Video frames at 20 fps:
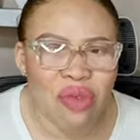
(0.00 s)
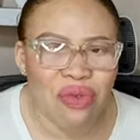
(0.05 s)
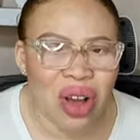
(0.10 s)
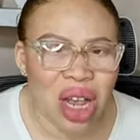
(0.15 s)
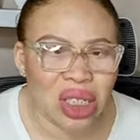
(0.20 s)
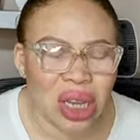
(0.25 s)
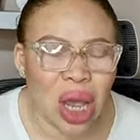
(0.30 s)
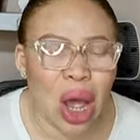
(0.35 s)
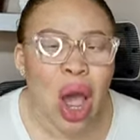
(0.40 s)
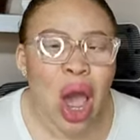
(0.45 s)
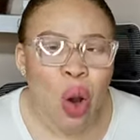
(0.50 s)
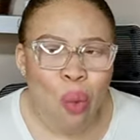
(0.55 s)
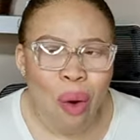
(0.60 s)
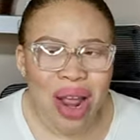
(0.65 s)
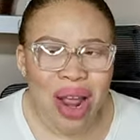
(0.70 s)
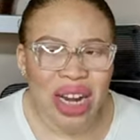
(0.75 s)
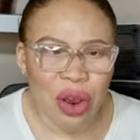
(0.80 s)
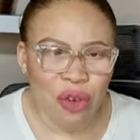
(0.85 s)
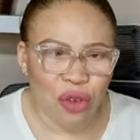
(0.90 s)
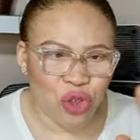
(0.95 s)
rivers
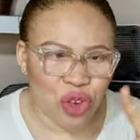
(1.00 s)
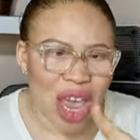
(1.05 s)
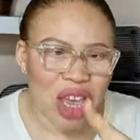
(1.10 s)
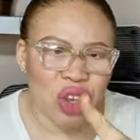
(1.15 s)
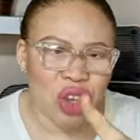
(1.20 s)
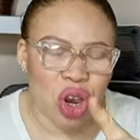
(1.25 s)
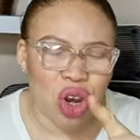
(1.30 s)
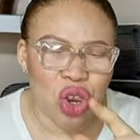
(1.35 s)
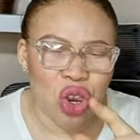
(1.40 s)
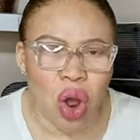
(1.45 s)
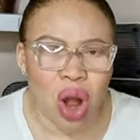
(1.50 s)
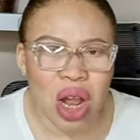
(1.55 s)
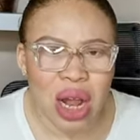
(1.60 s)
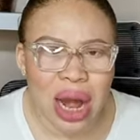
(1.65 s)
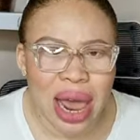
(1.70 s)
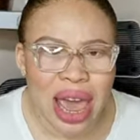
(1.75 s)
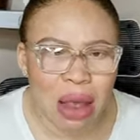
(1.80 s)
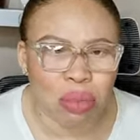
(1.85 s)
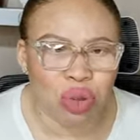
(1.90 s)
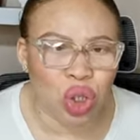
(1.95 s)
where they've taken your
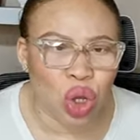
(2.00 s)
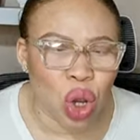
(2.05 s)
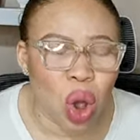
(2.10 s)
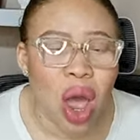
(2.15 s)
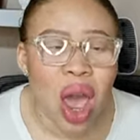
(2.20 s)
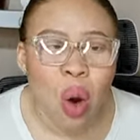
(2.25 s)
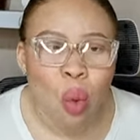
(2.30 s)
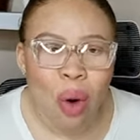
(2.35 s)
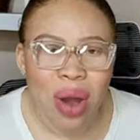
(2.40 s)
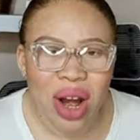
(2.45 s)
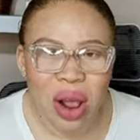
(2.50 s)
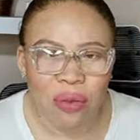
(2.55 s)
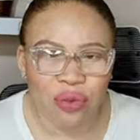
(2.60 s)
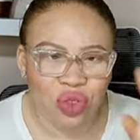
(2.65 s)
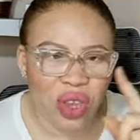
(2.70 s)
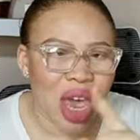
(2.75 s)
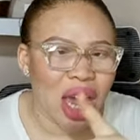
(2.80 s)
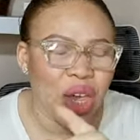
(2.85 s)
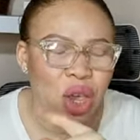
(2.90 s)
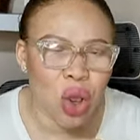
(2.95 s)
name to, where
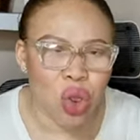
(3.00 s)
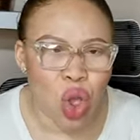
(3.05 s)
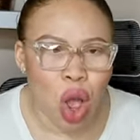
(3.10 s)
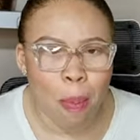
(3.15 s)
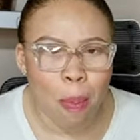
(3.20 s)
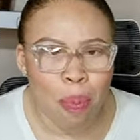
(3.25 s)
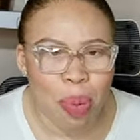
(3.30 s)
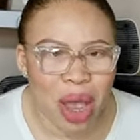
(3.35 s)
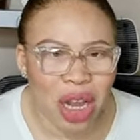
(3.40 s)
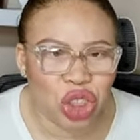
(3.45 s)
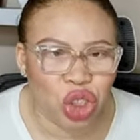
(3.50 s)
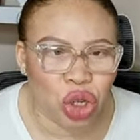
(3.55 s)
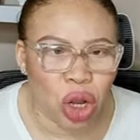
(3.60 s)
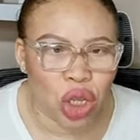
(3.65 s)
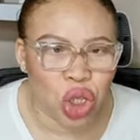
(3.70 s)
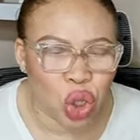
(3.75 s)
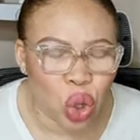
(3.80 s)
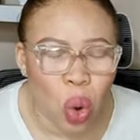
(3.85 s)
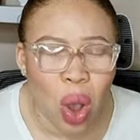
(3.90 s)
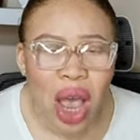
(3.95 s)
they've taken your
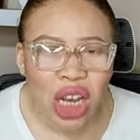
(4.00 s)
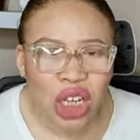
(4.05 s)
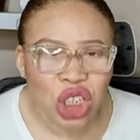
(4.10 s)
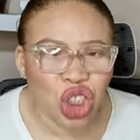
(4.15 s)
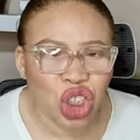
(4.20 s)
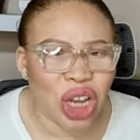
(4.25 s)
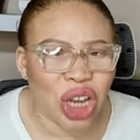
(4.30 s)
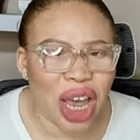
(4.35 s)
picture to.